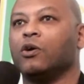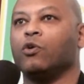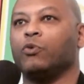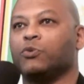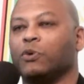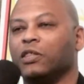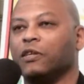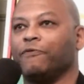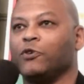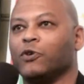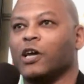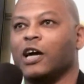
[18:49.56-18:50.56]
who was one of the
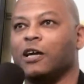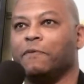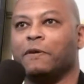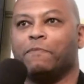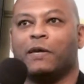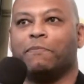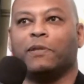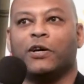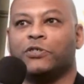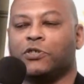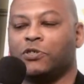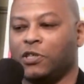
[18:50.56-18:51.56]
few Caribbean people I
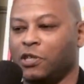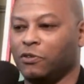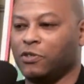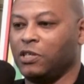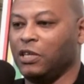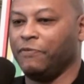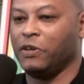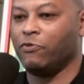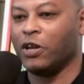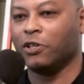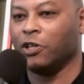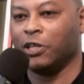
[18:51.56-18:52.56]
used to see on TV
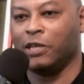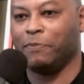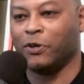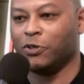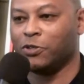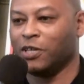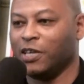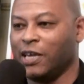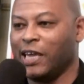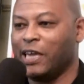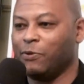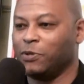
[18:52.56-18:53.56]
regularly because
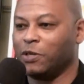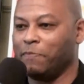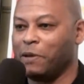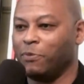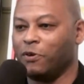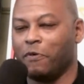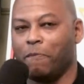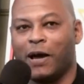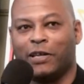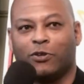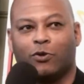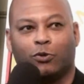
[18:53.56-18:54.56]
he was a member of a
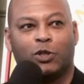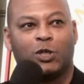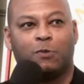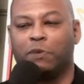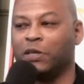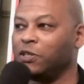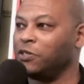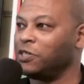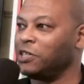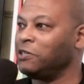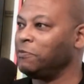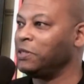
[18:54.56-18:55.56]
band called The Spinners.
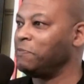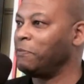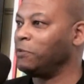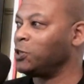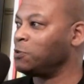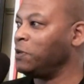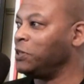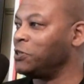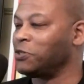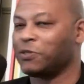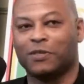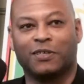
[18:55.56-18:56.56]
Does anybody remember The
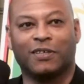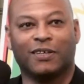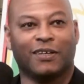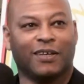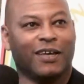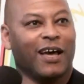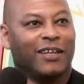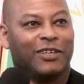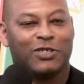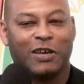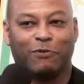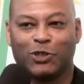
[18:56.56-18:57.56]
Spinners? Yeah. At
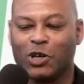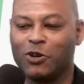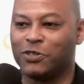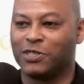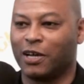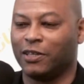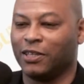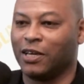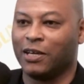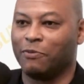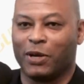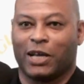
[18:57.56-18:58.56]
least have a show on Saturday
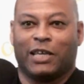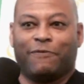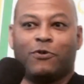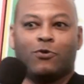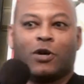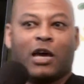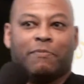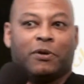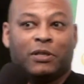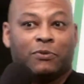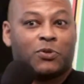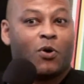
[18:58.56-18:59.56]
night. When Cliff Hall came
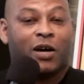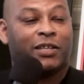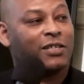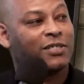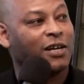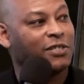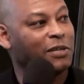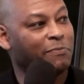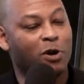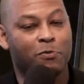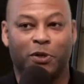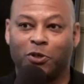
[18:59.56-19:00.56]
on, it was quite an exciting
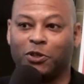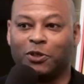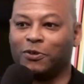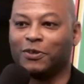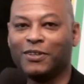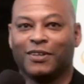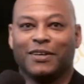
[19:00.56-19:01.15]
moment, you know.